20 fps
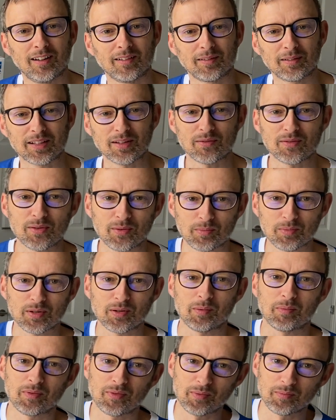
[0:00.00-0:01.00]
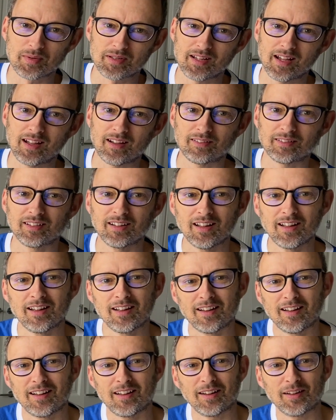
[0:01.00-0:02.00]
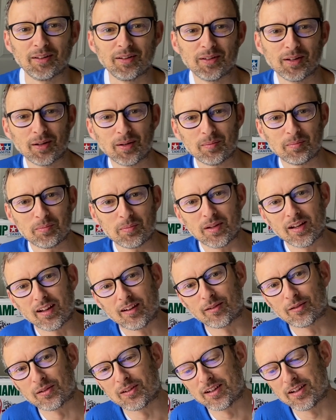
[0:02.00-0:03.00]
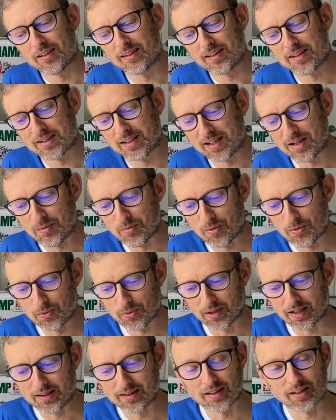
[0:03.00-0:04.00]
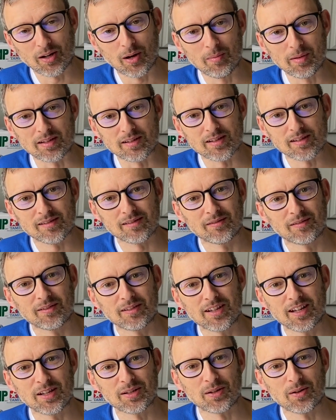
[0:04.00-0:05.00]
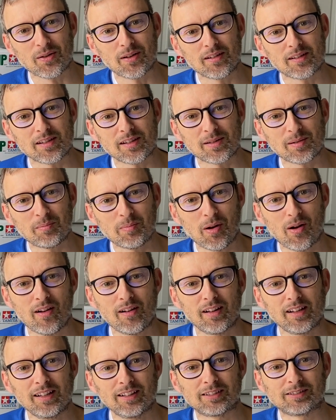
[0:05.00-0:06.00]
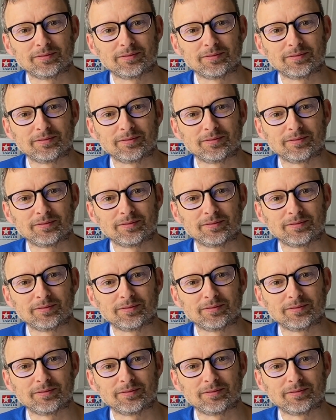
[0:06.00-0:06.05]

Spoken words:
give us a thumbs up, thumbs down, and yeah, I'll see you all in the comments. Cheers, guys. Bye.